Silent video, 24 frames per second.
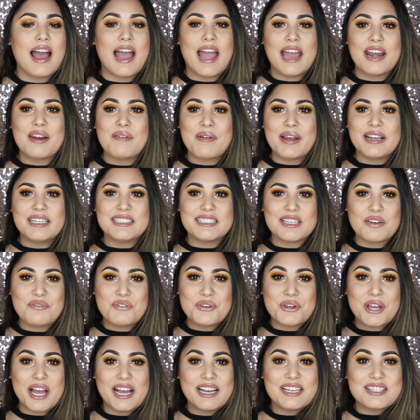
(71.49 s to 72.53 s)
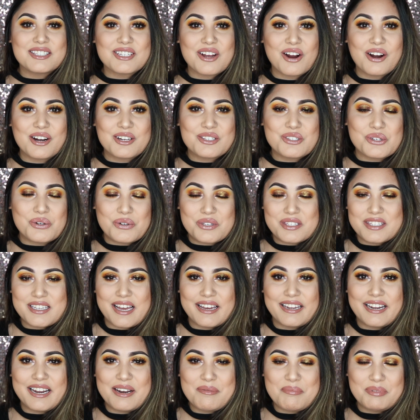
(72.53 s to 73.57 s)
Anyways, if you guys are so
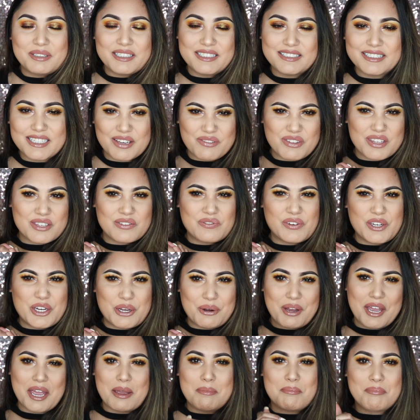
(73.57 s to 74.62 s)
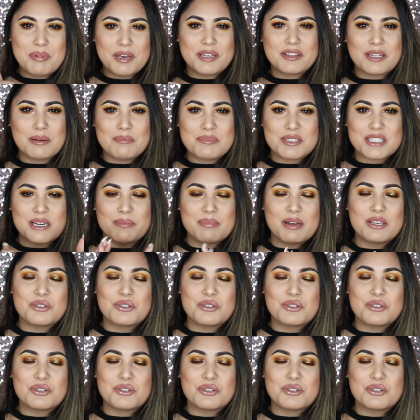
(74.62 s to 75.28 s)
excited, please give this video a big thumbs up.